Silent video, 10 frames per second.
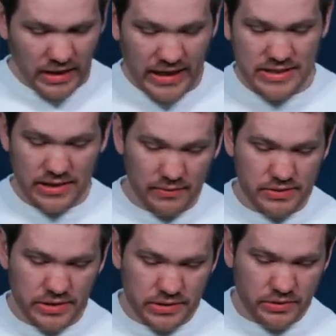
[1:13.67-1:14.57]
as it
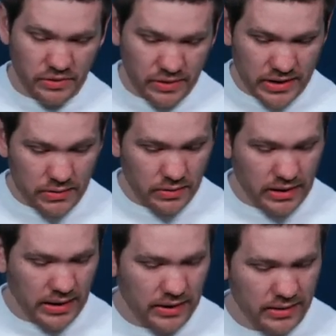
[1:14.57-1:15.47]
was his duty
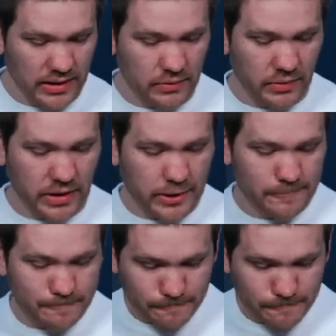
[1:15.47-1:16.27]
that week.